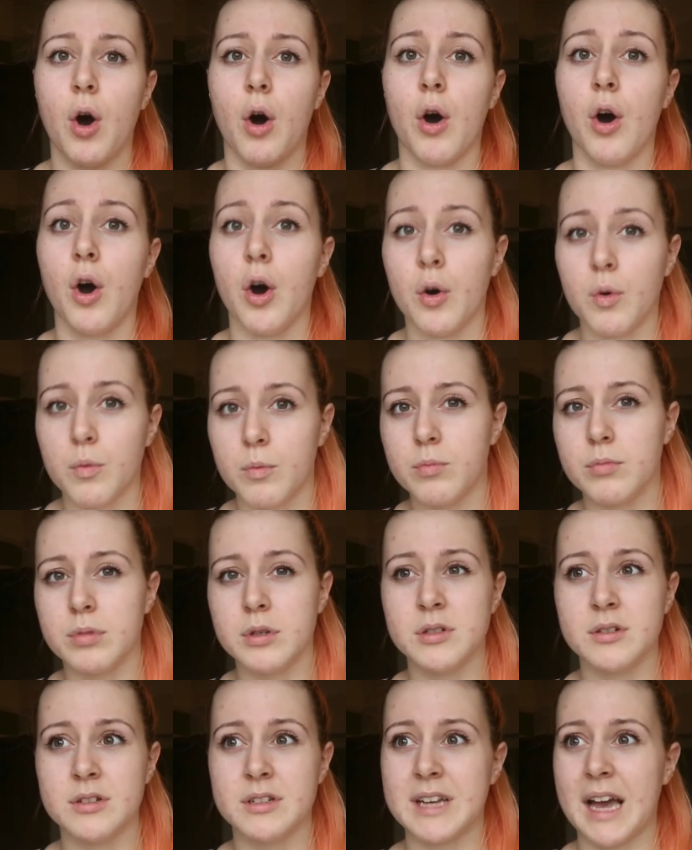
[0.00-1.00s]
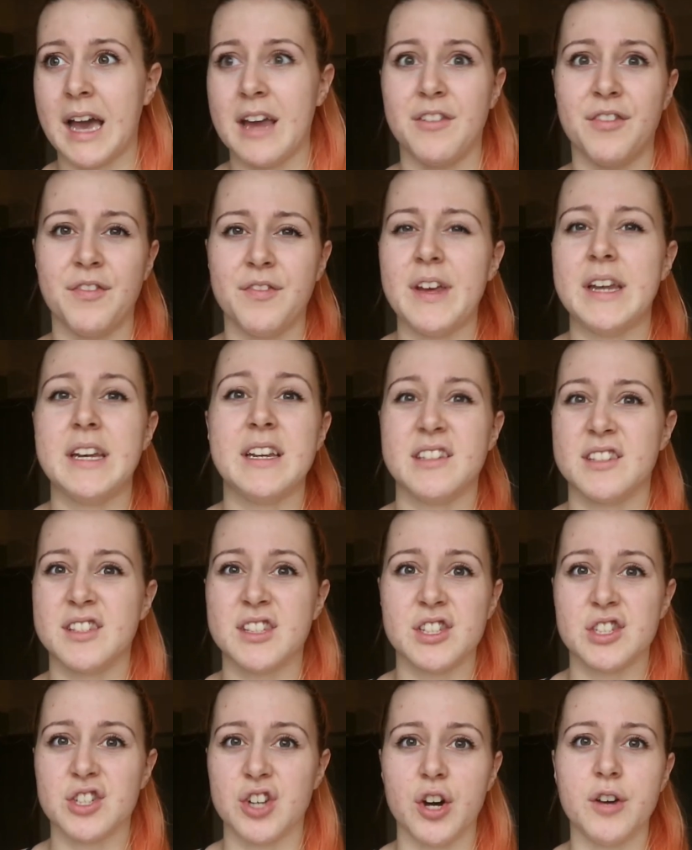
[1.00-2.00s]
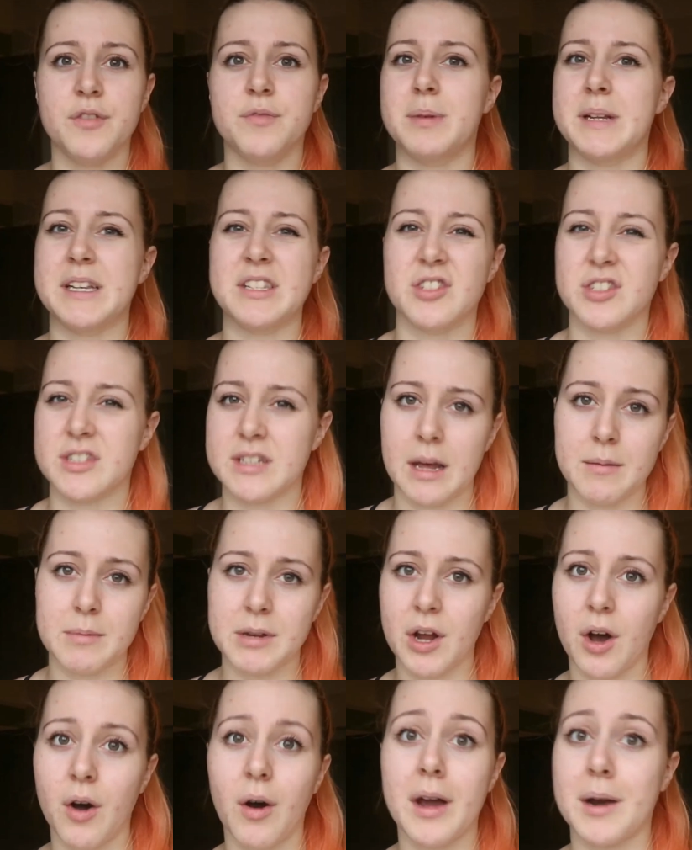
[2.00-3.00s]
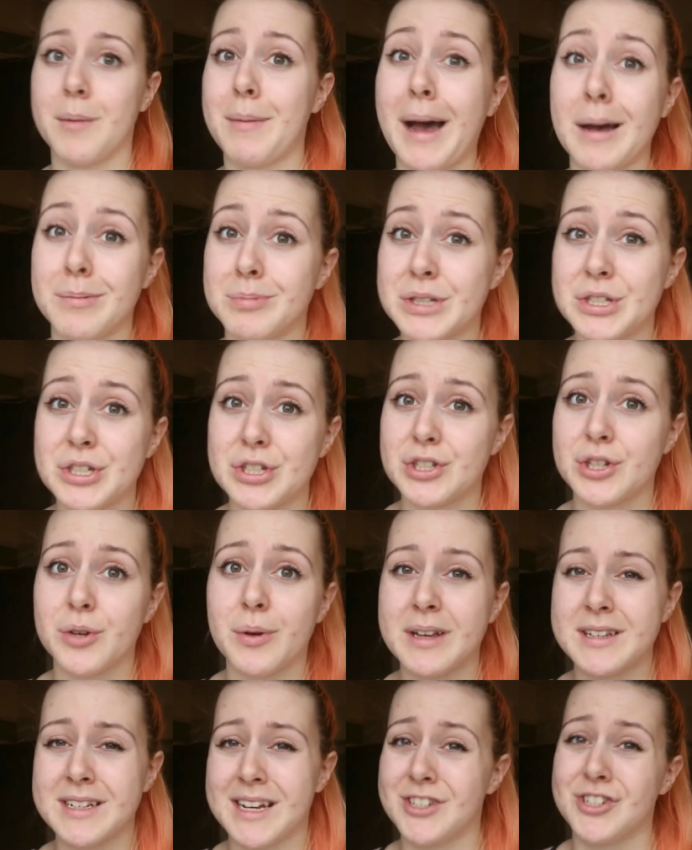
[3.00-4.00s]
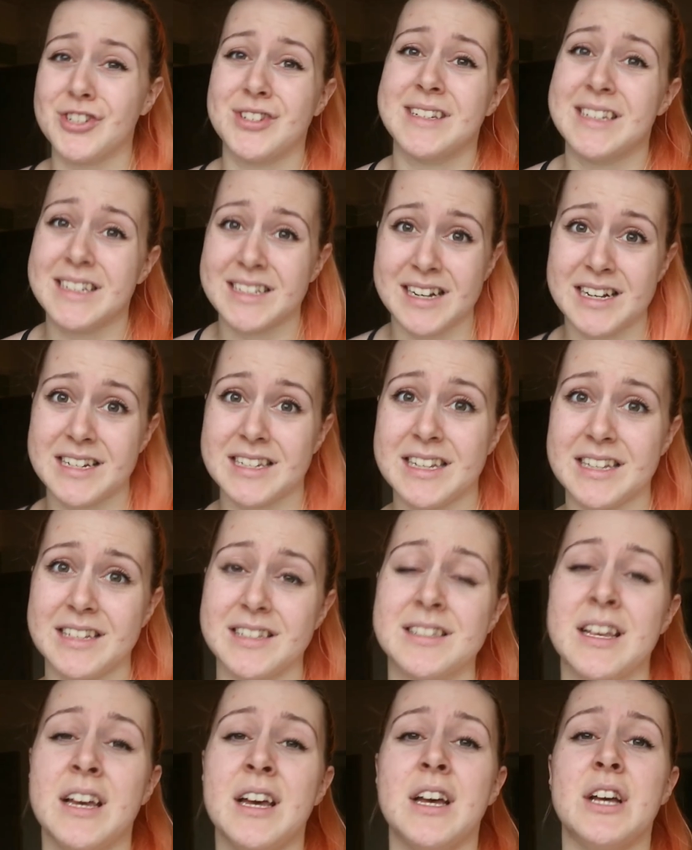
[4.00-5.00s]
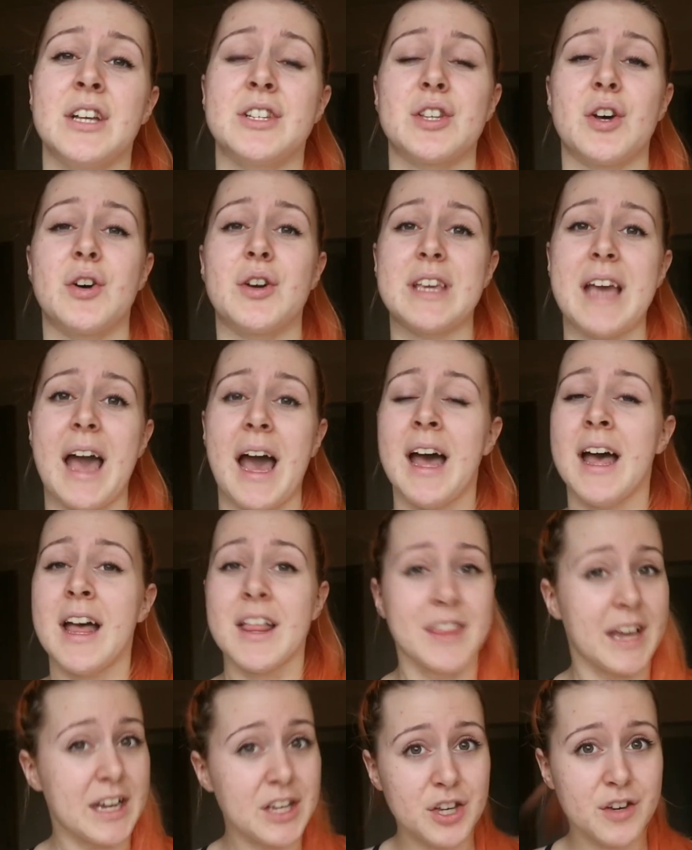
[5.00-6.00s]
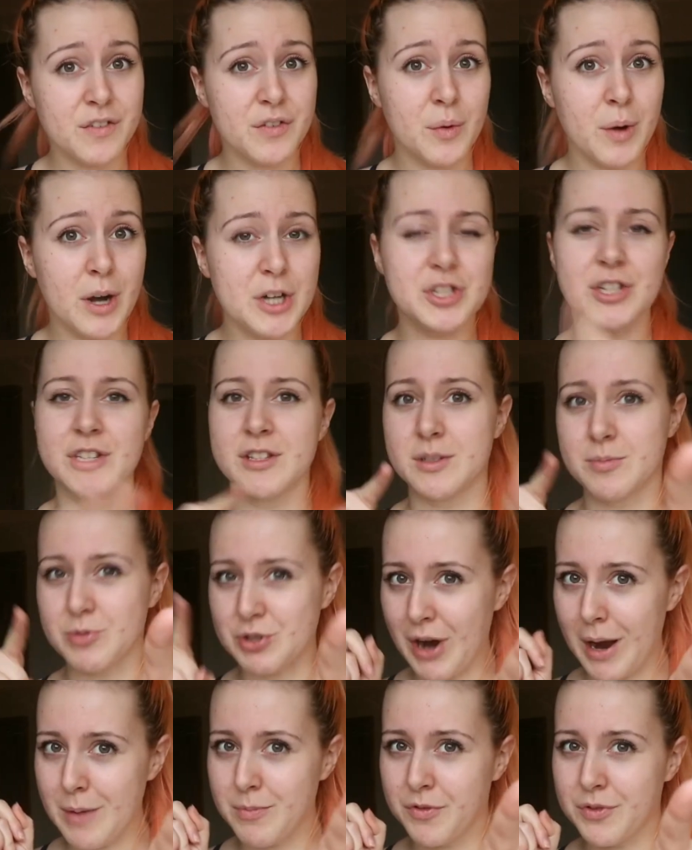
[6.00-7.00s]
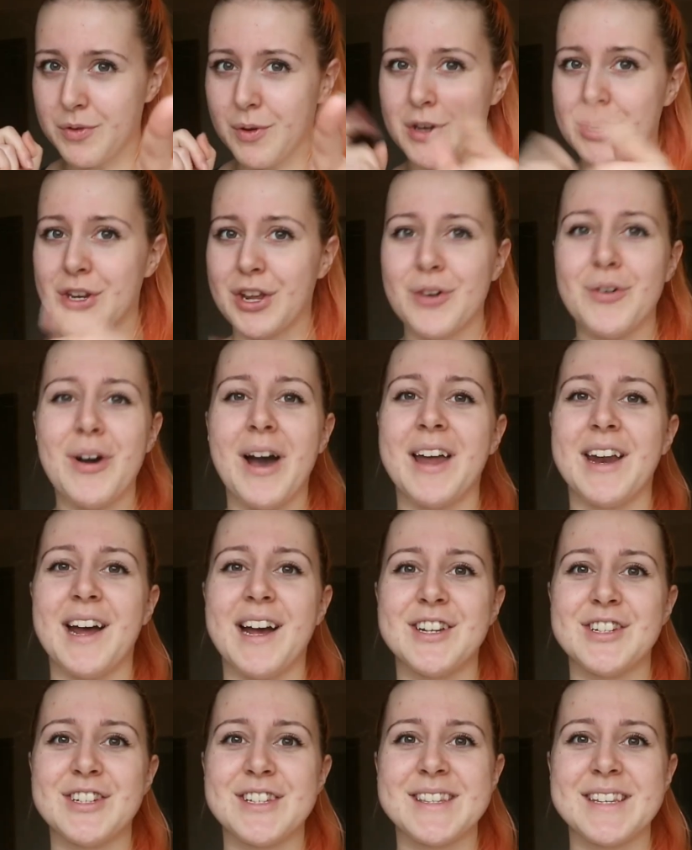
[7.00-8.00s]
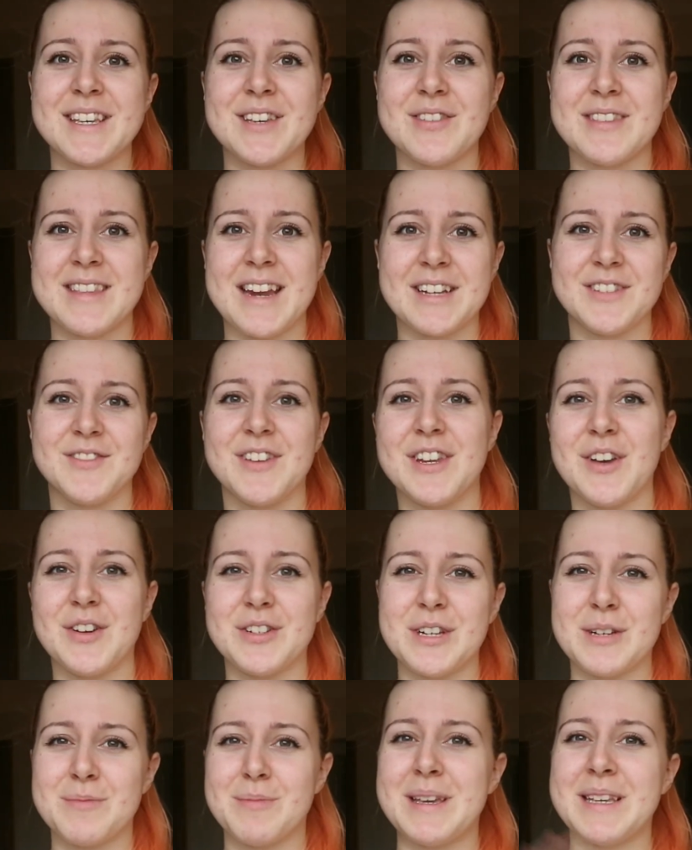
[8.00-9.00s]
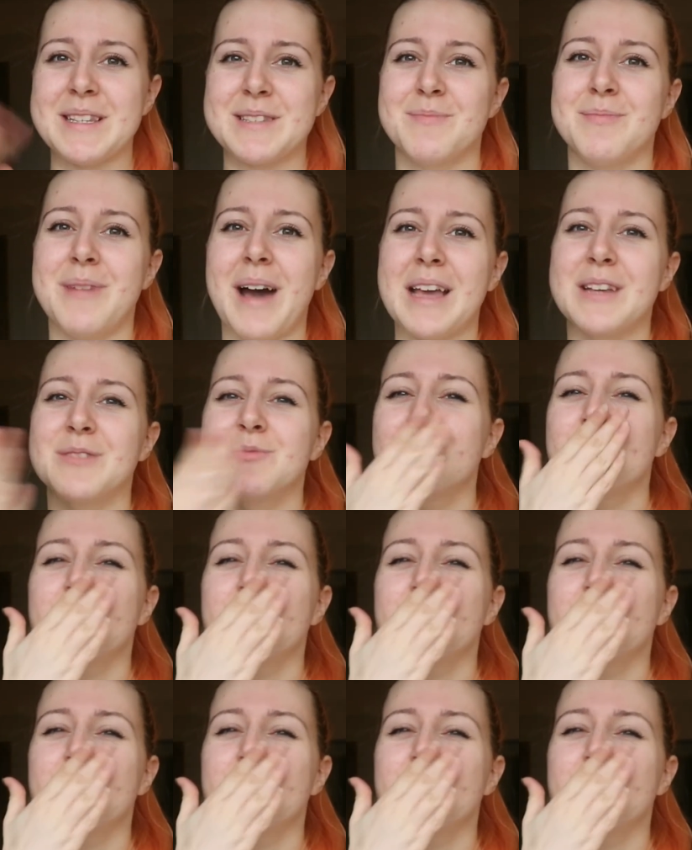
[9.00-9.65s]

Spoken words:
or home kind of fitness stuff, please just let me know and I'm happy to do it. I just need ideas. So yeah, thank you for watching. Subscribe if you are new, and I shall see you in the next video, chickpeas. Bye.